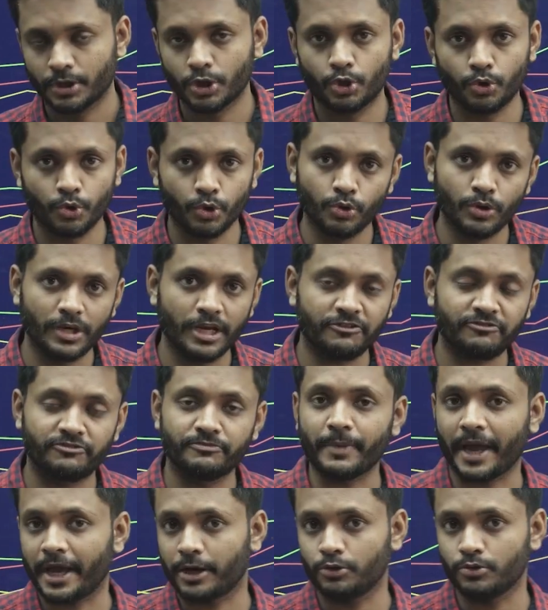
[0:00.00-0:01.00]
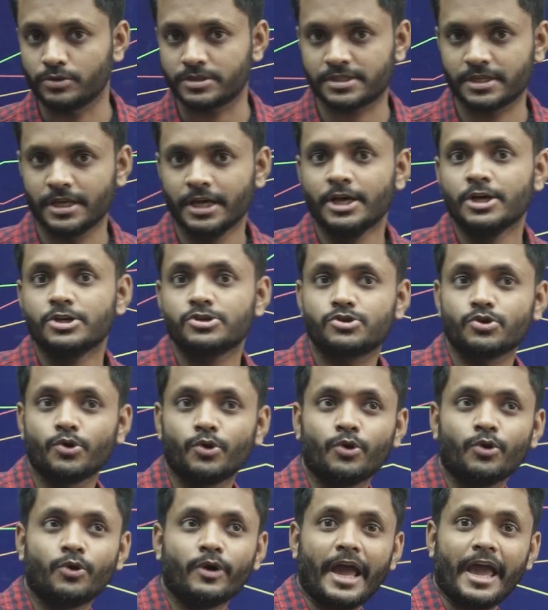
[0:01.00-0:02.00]
Do you love mangoes?
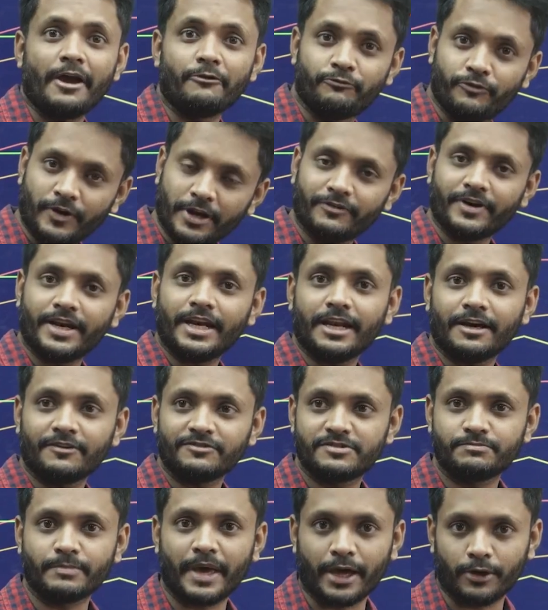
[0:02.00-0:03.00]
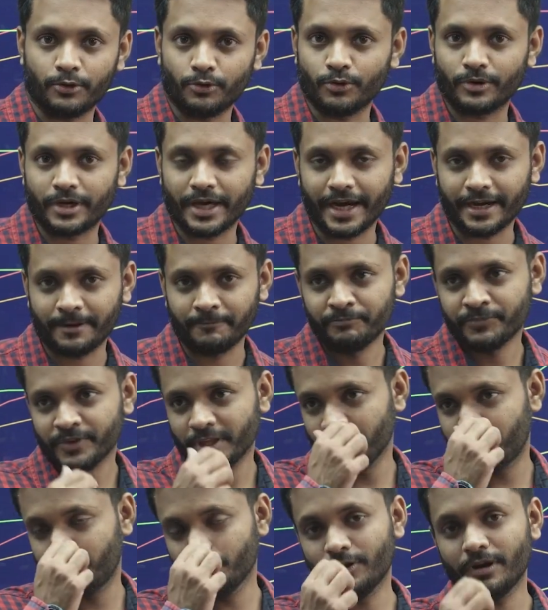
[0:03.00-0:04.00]
So everyone loves mango, correct?
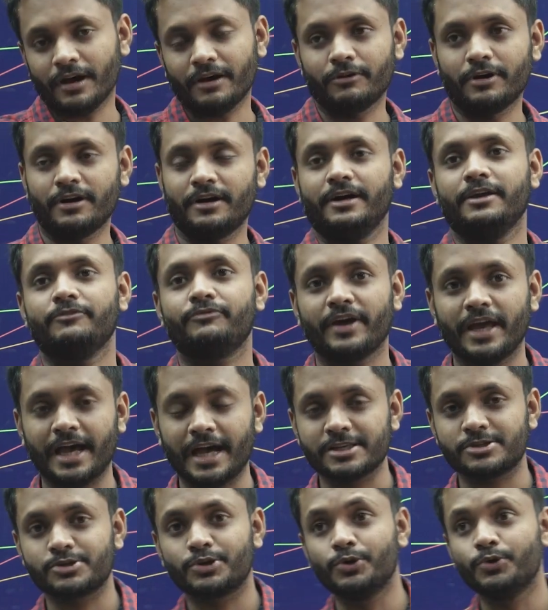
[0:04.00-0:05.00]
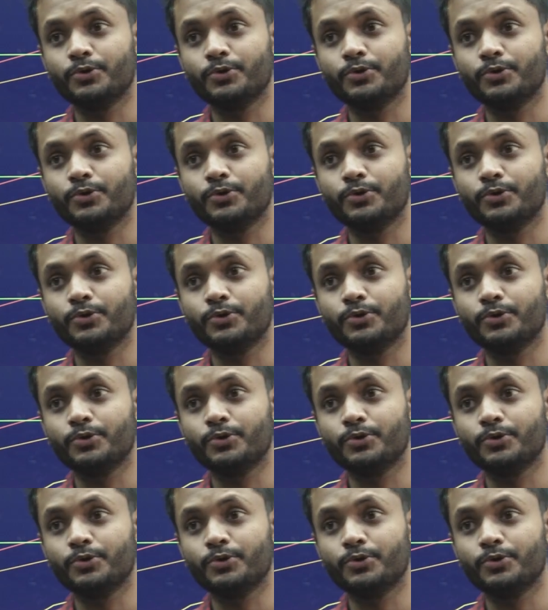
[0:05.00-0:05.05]
If I ask you,